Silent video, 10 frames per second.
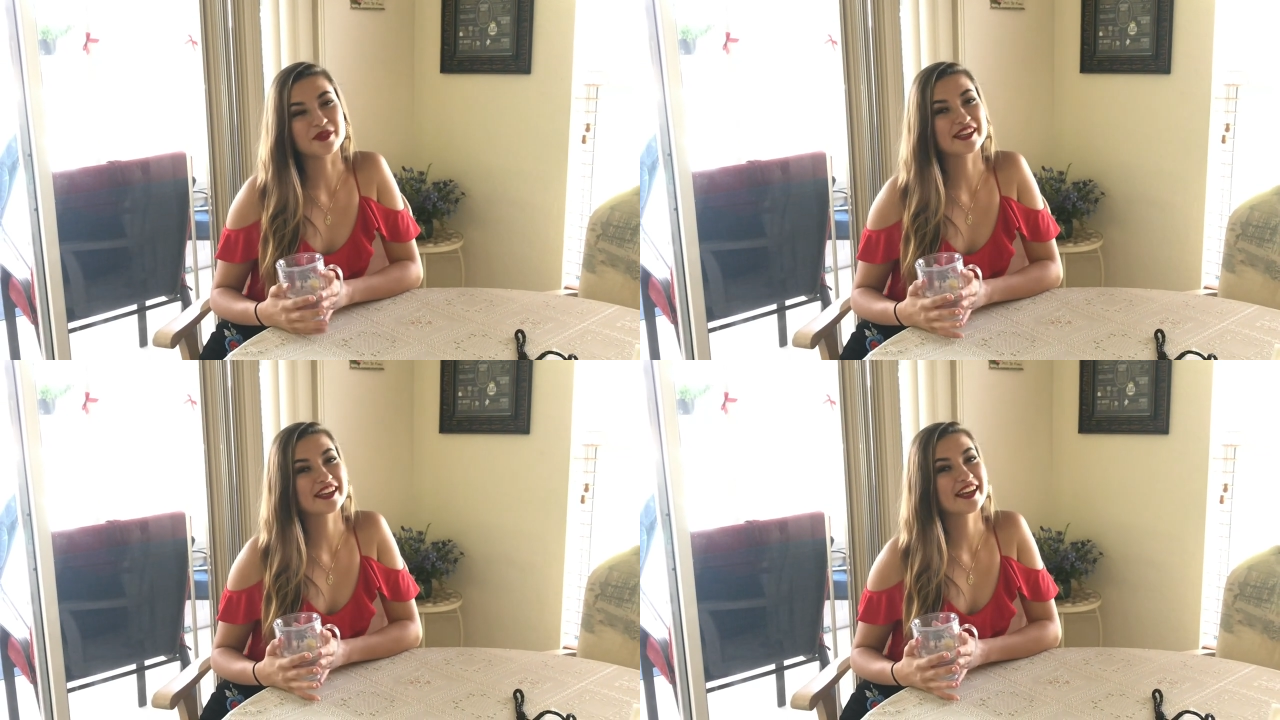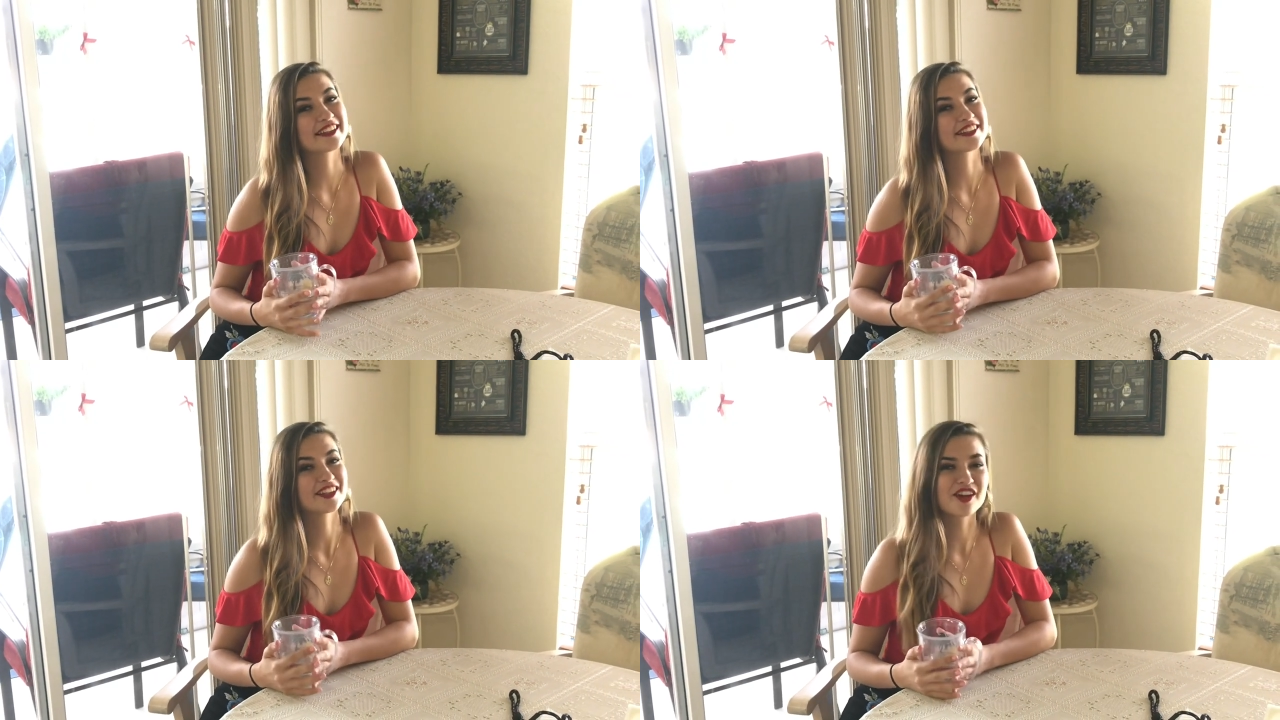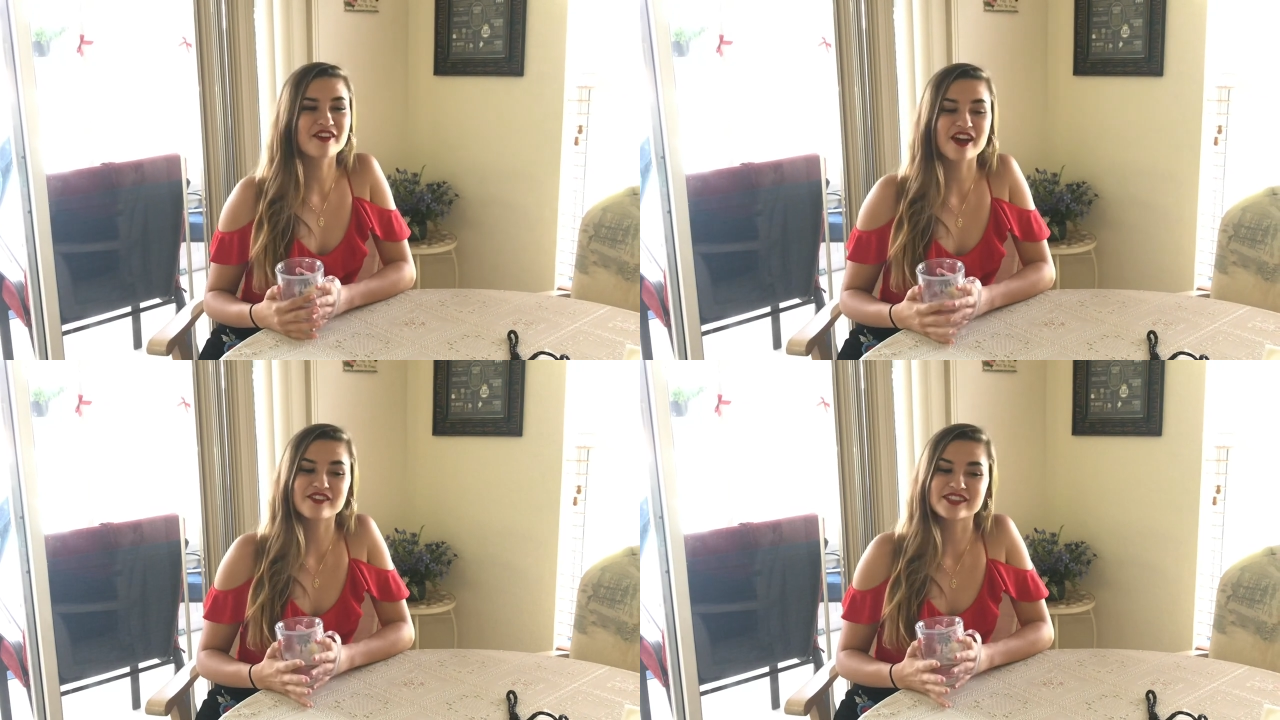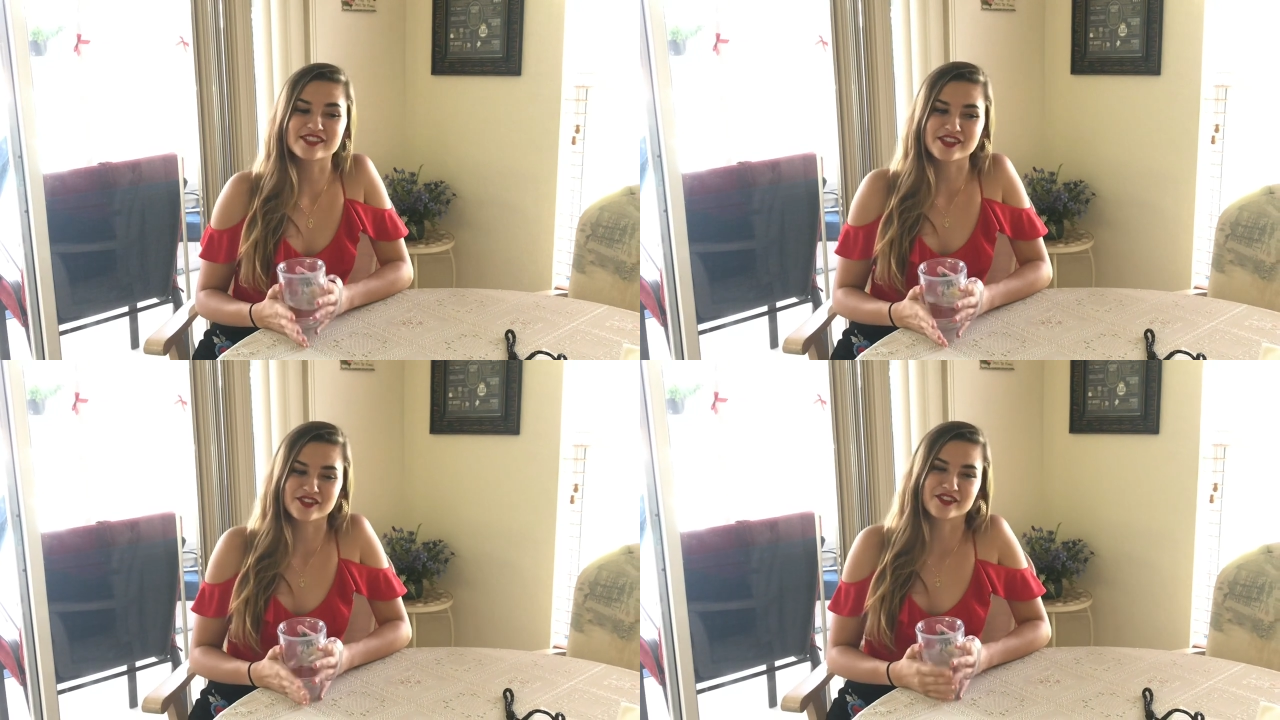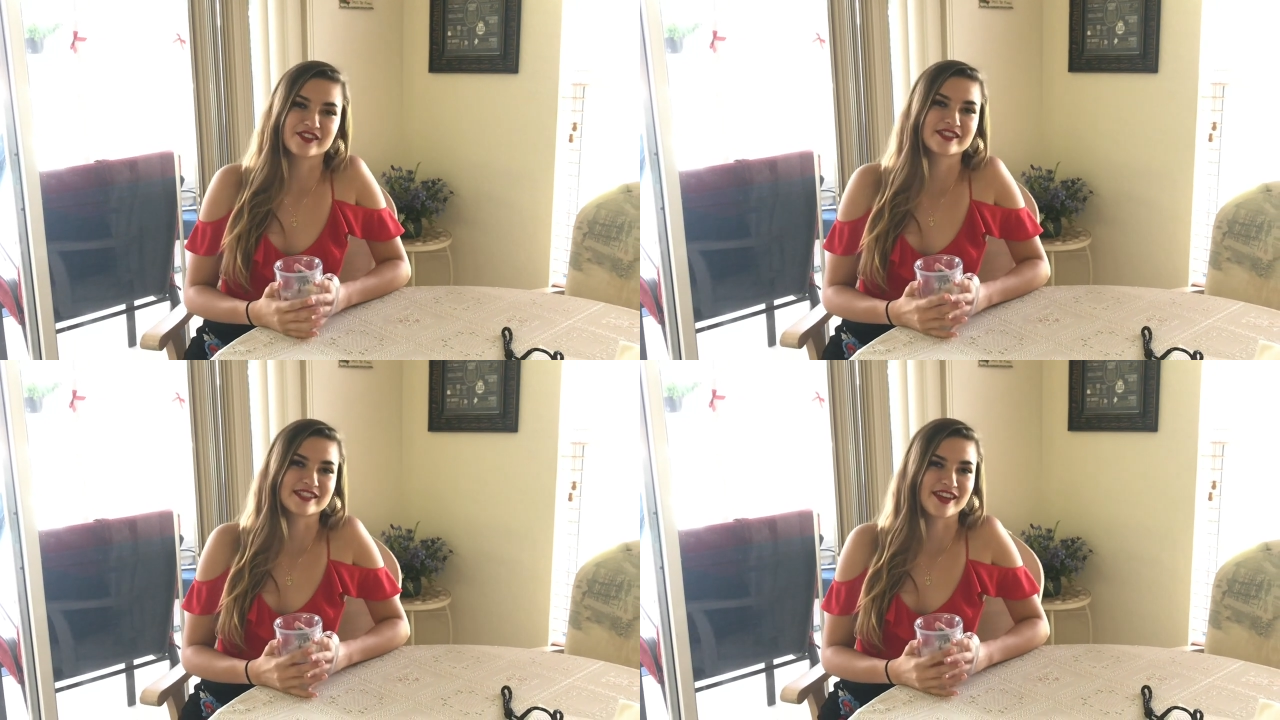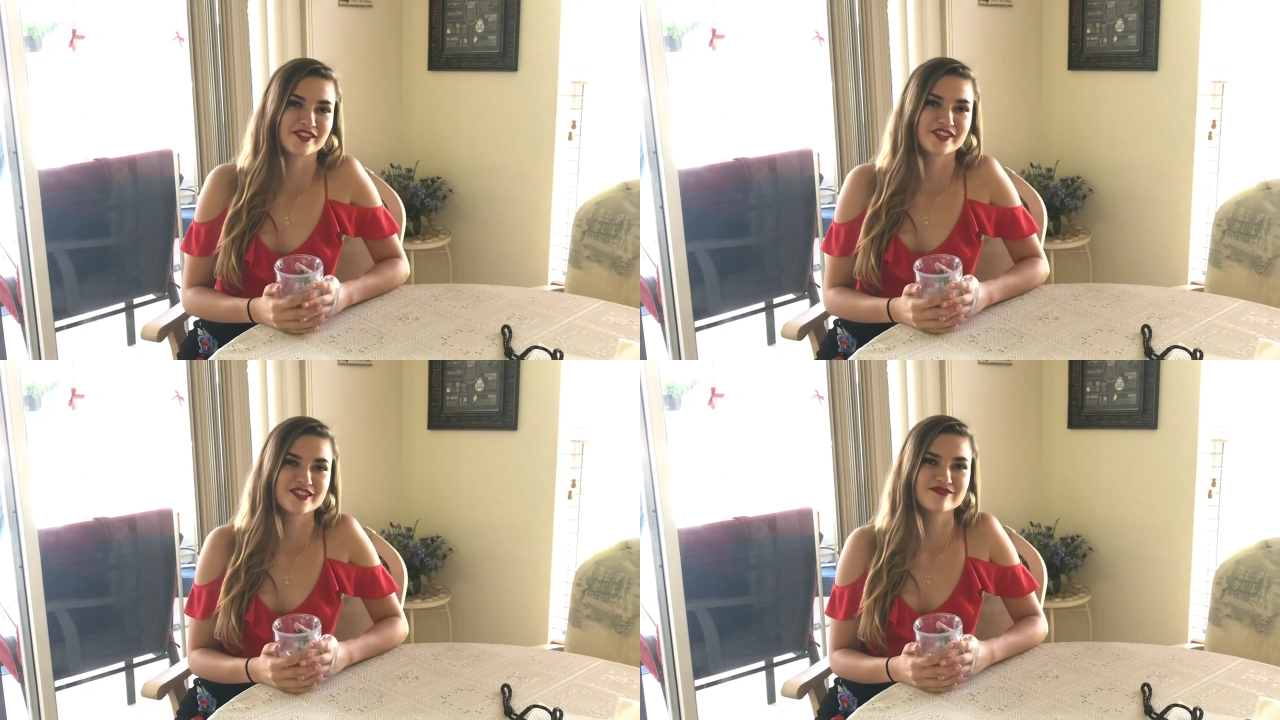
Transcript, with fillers: We love having dinner together.